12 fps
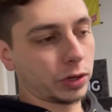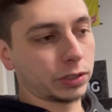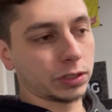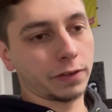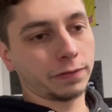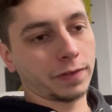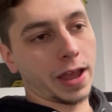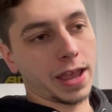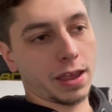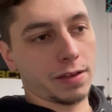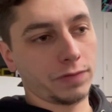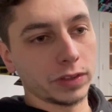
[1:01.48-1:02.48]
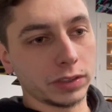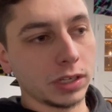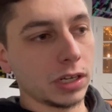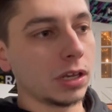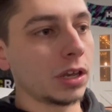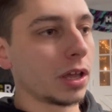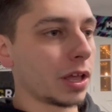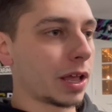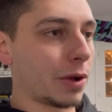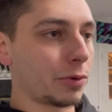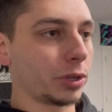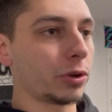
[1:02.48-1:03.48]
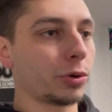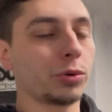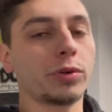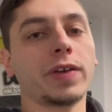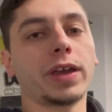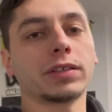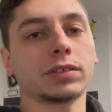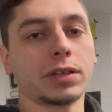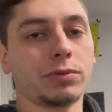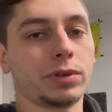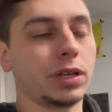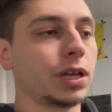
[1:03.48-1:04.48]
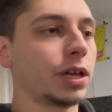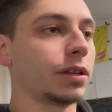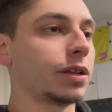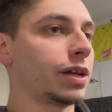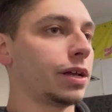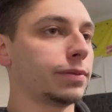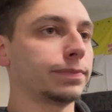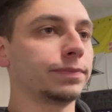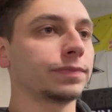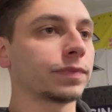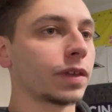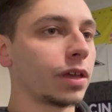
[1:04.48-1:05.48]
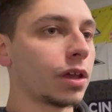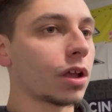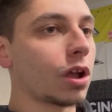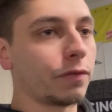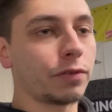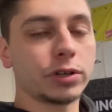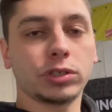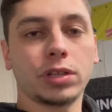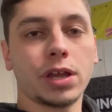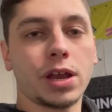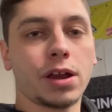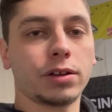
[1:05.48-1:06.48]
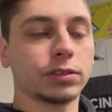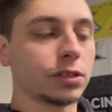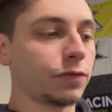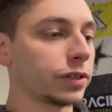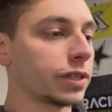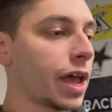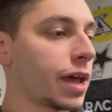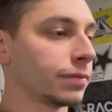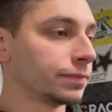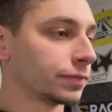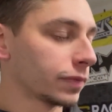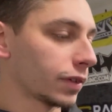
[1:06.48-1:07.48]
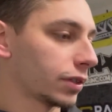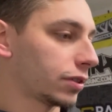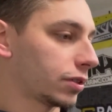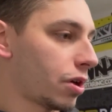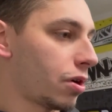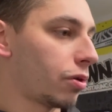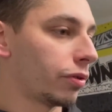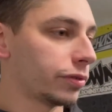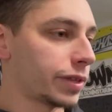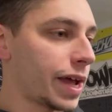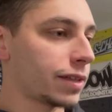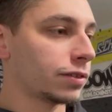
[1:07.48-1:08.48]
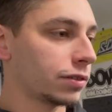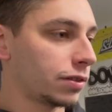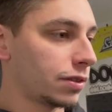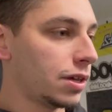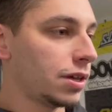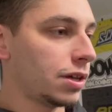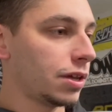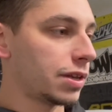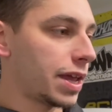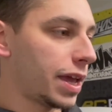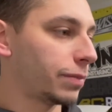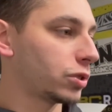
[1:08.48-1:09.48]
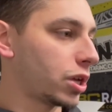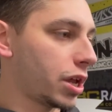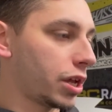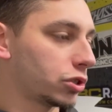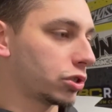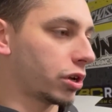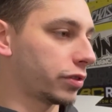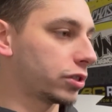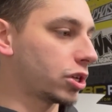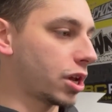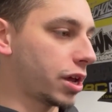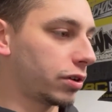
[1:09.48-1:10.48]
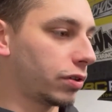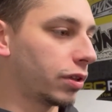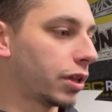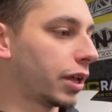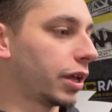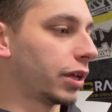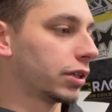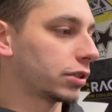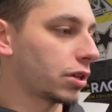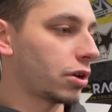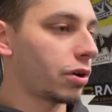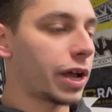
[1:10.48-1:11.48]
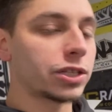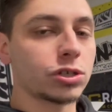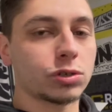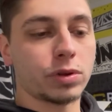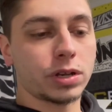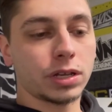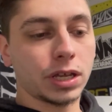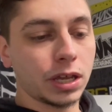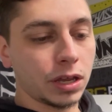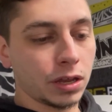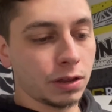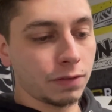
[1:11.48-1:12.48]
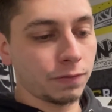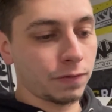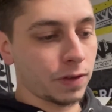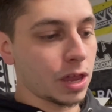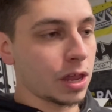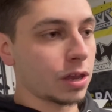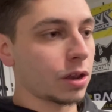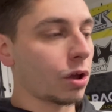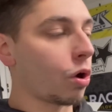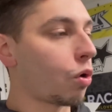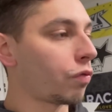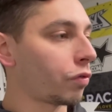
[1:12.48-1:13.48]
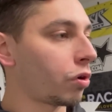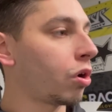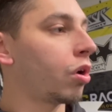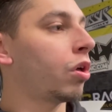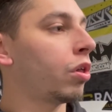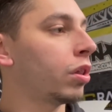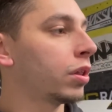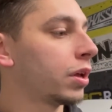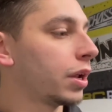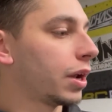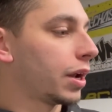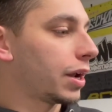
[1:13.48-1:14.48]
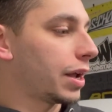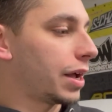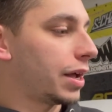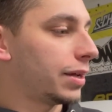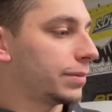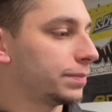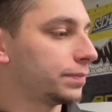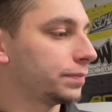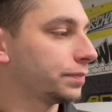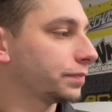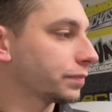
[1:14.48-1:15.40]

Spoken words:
stuff. I have the Z. I want to go to events. I want to get coverage there and stuff like that. So that's the name change on the channel. So I just wanted to give an overall update